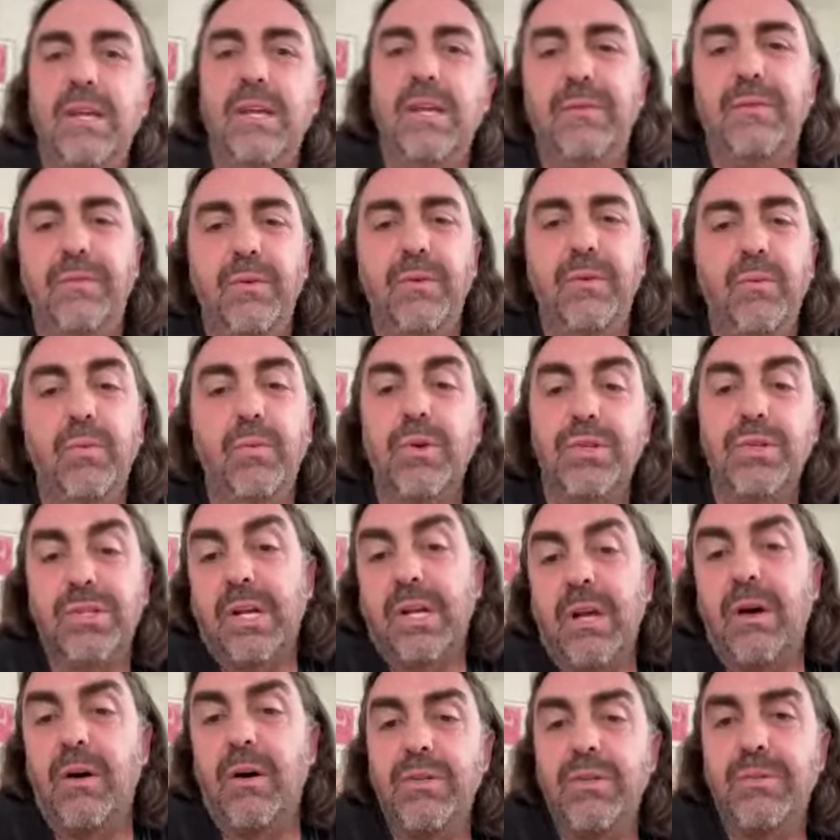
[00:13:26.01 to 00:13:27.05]
if we're just
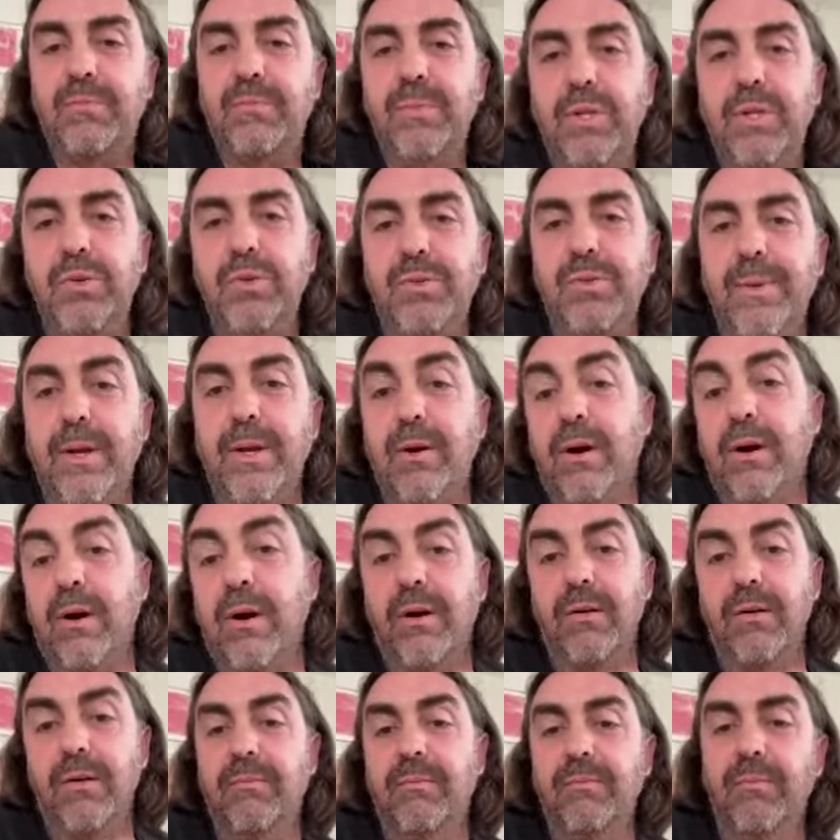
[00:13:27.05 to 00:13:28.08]
like, oh, I'll just use my
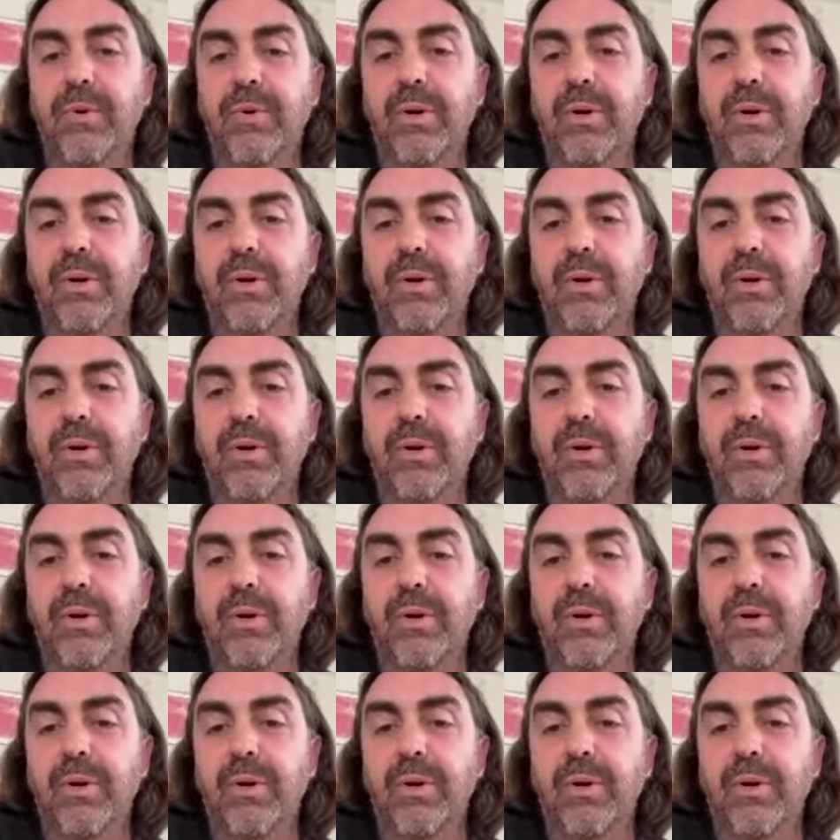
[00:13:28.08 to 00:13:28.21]
card or